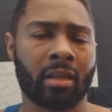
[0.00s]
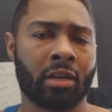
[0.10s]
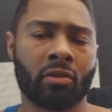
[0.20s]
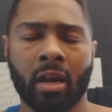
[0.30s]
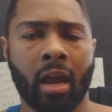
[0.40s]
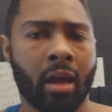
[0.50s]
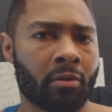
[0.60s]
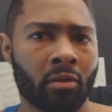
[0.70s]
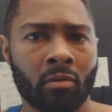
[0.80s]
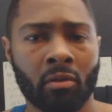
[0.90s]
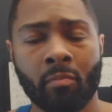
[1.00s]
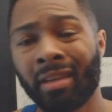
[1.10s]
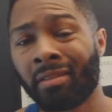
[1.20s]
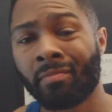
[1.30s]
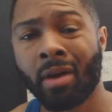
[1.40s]
I try to answer them to the
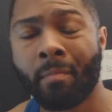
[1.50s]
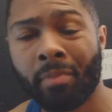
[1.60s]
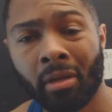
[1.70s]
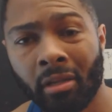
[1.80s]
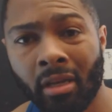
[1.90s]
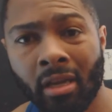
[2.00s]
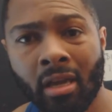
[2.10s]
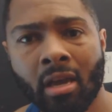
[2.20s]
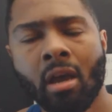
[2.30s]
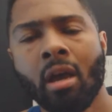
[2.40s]
best of my ability.